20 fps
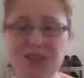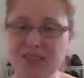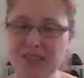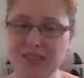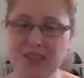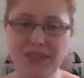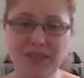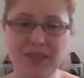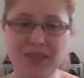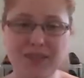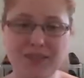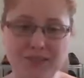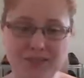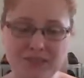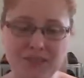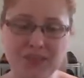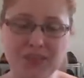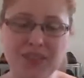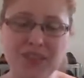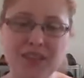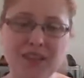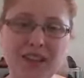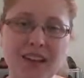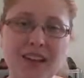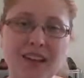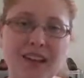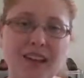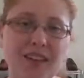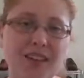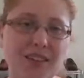So
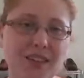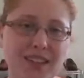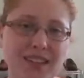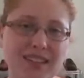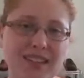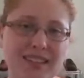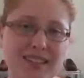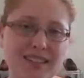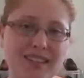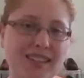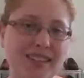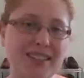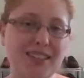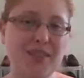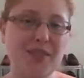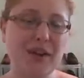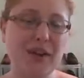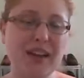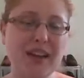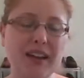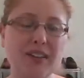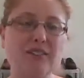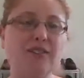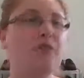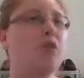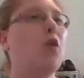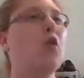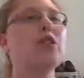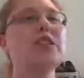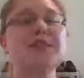that's a very kind of
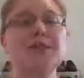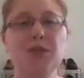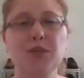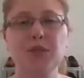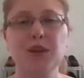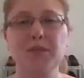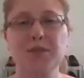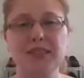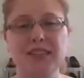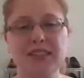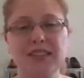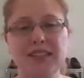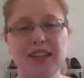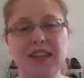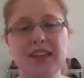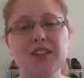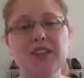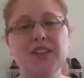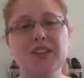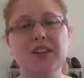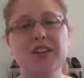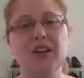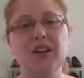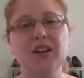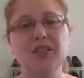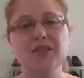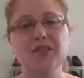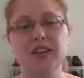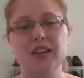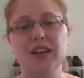forceful representation
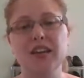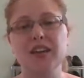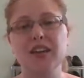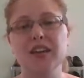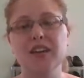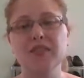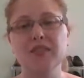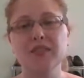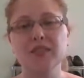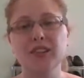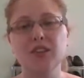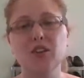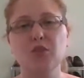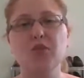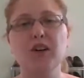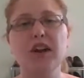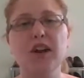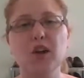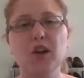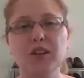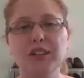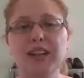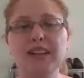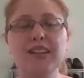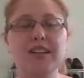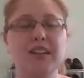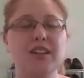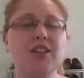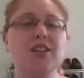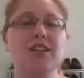of the
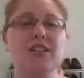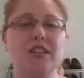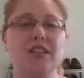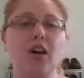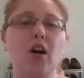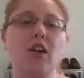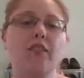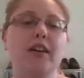prioritization